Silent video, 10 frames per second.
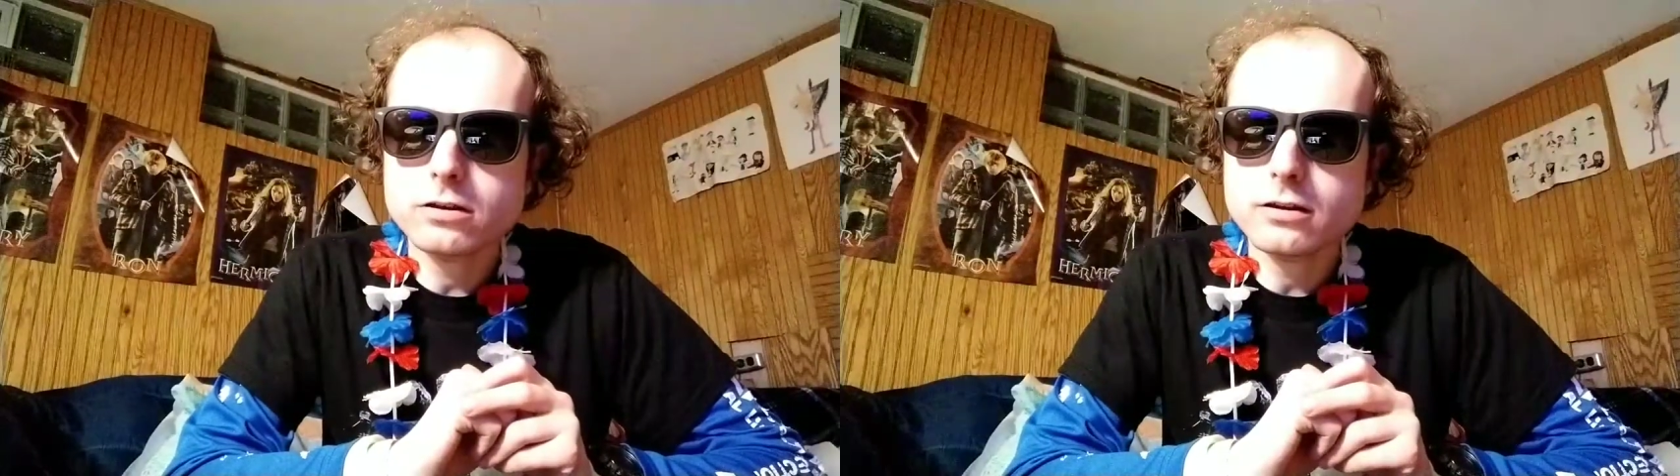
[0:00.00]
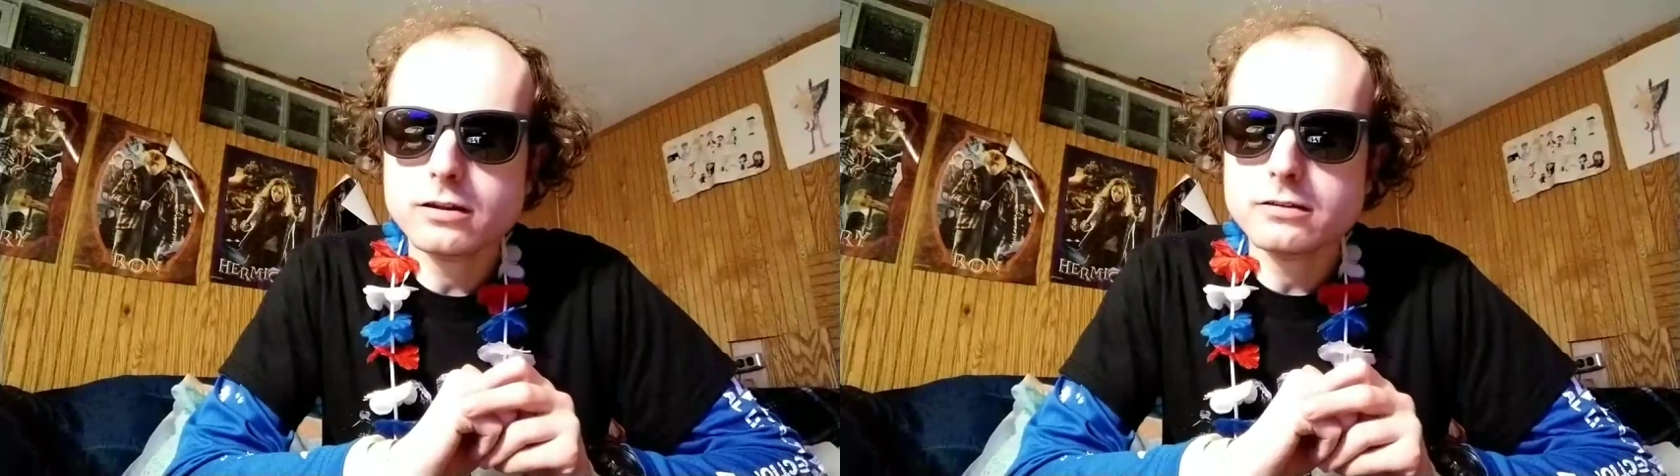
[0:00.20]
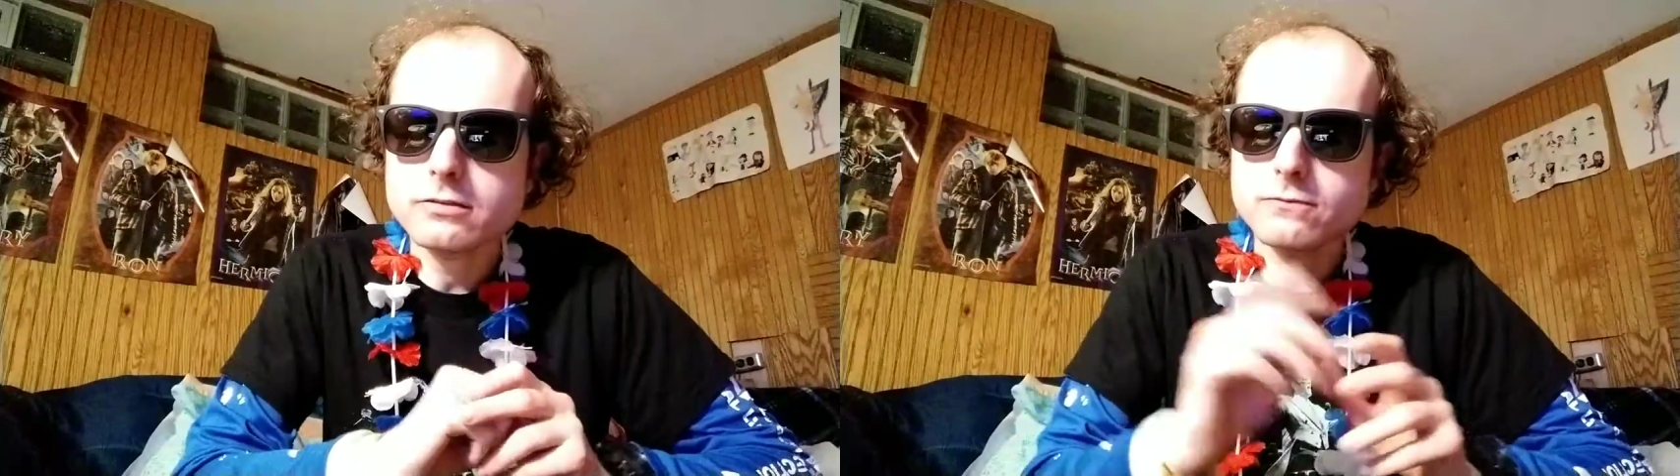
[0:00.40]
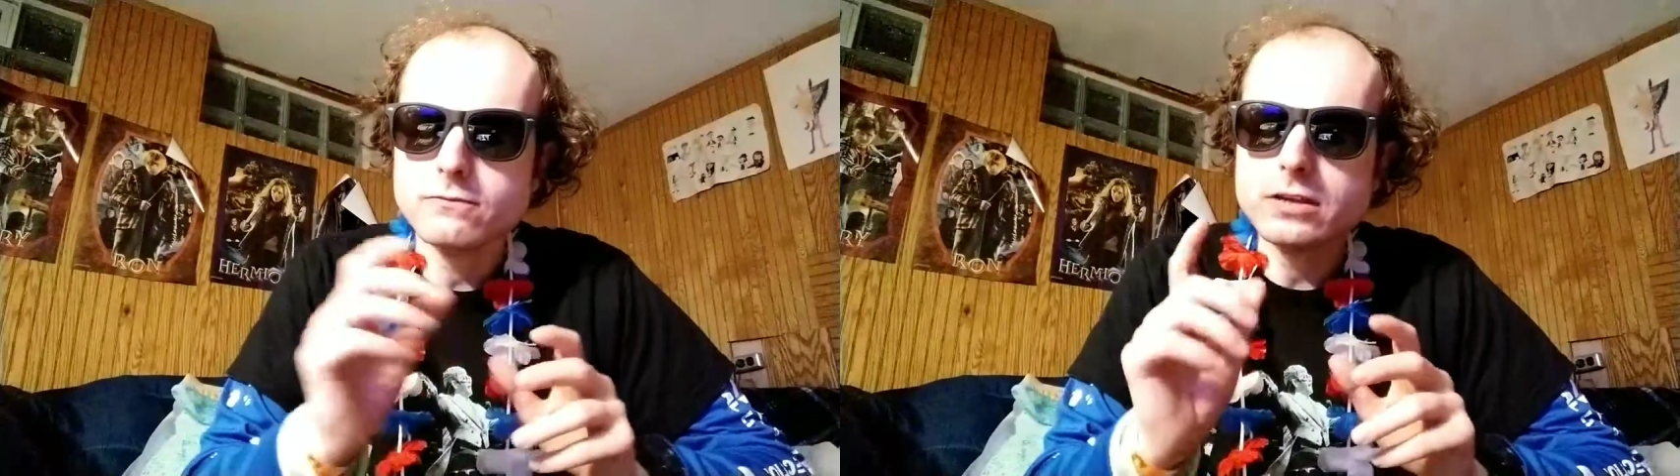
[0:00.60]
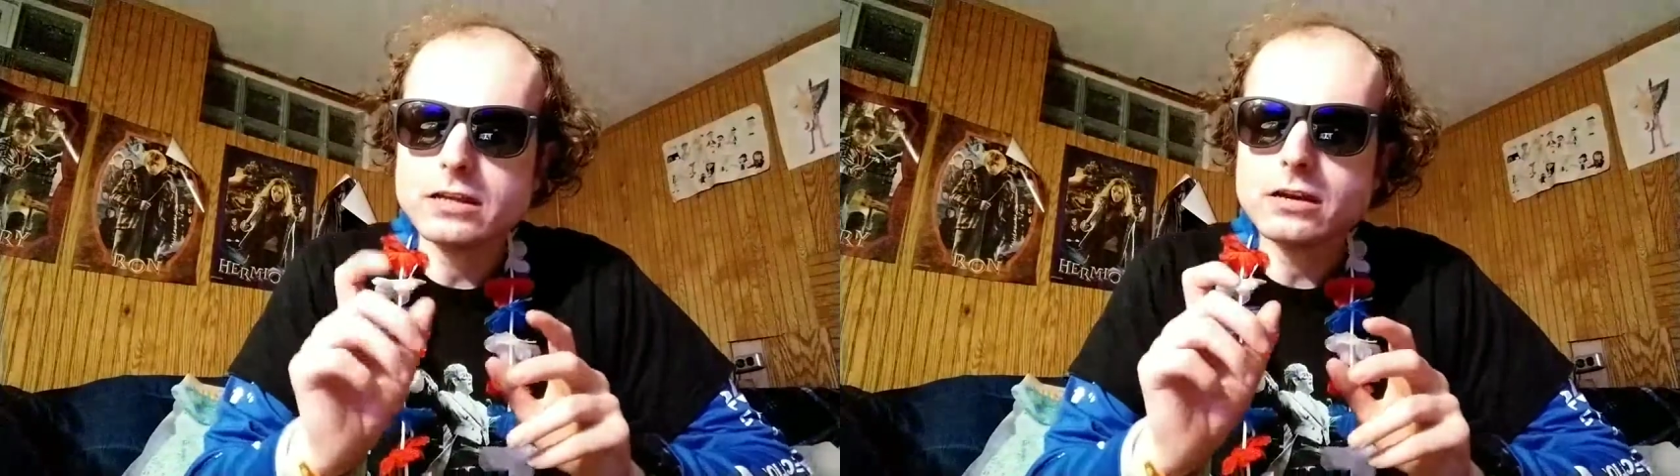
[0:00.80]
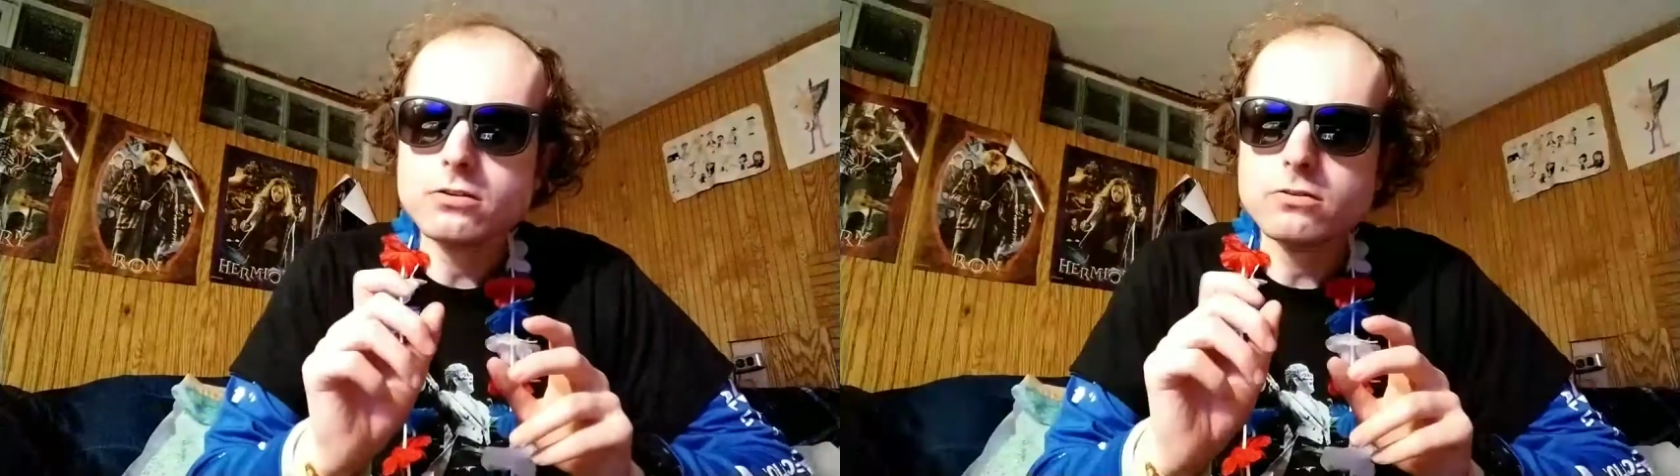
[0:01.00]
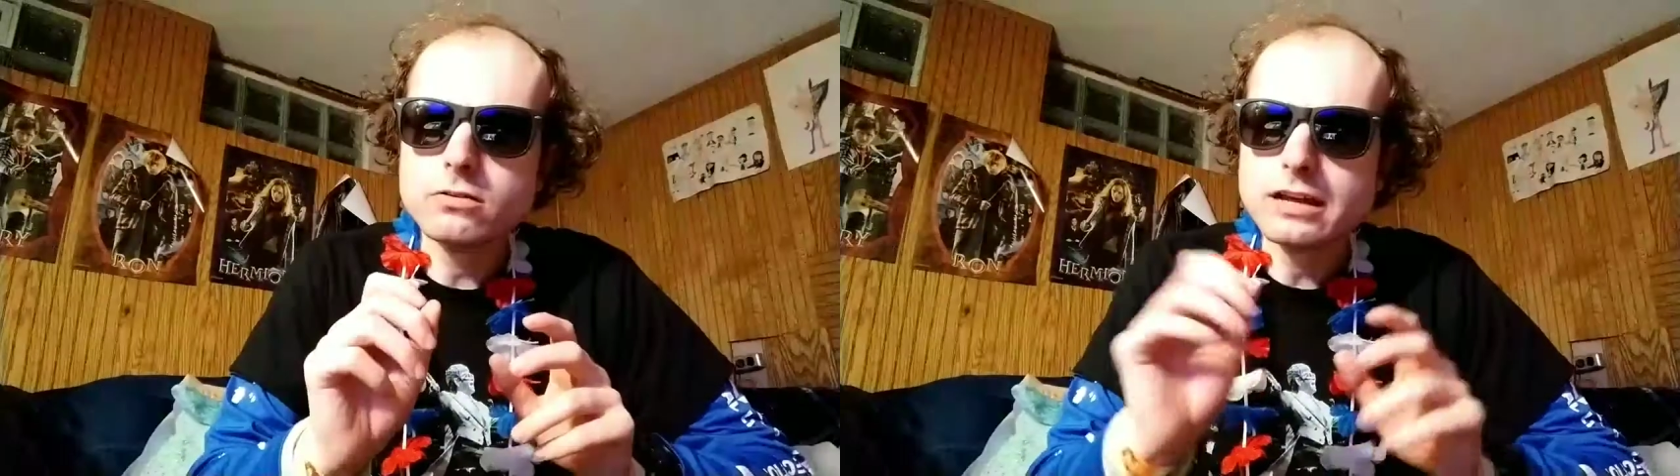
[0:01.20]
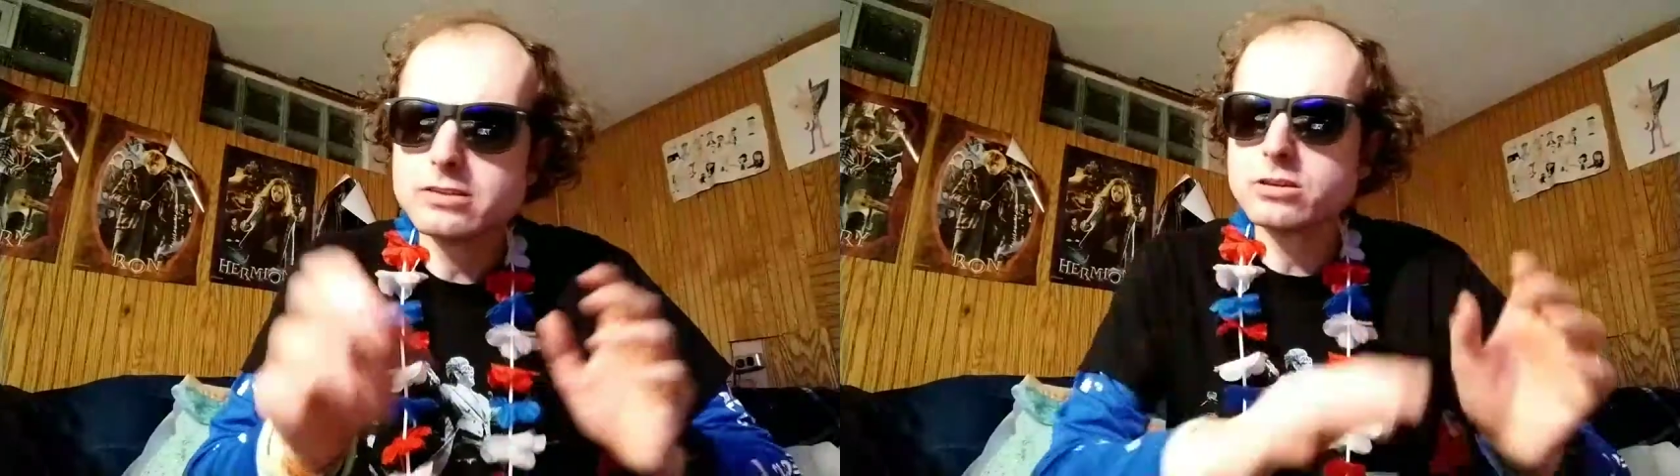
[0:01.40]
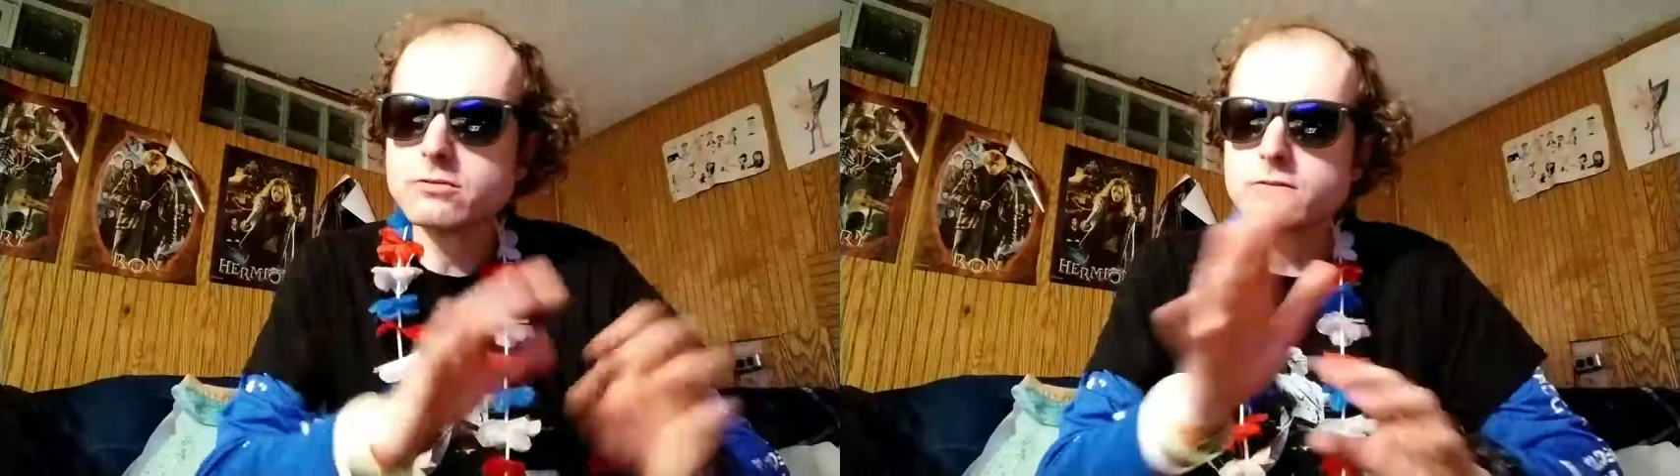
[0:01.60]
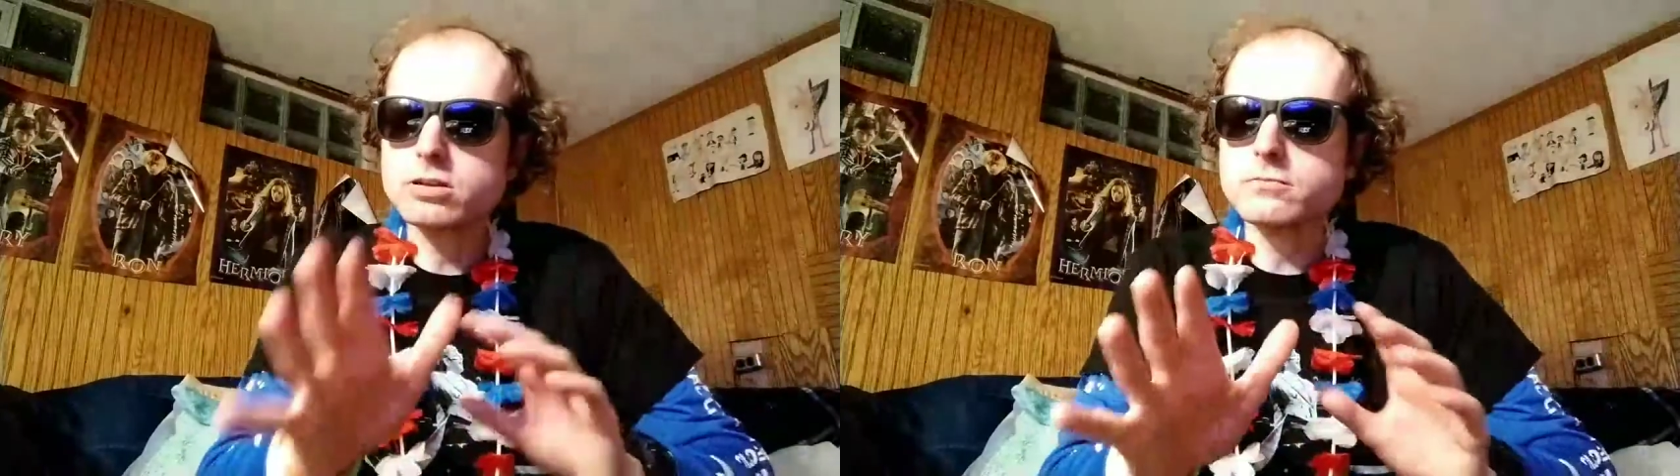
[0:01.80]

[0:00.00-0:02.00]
on video, and some of